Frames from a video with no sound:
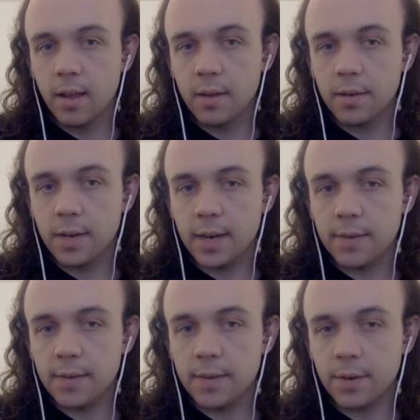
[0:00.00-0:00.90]
Okay,
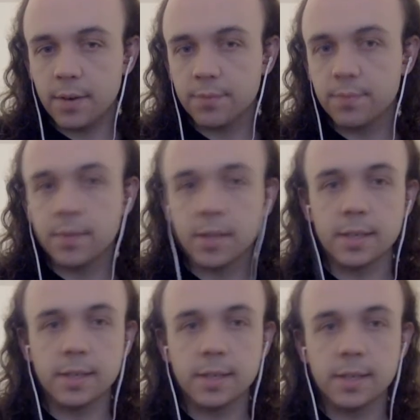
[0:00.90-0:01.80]
fair enough.
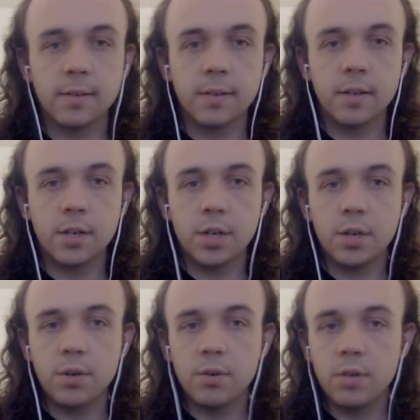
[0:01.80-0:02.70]
Nothing
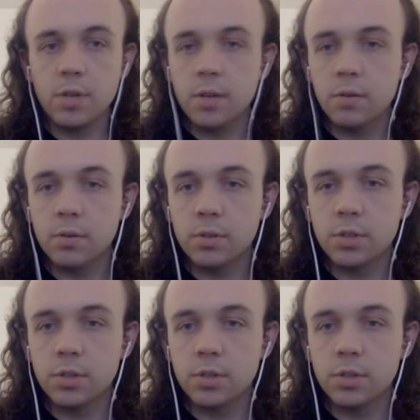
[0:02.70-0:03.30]
hugely awesome.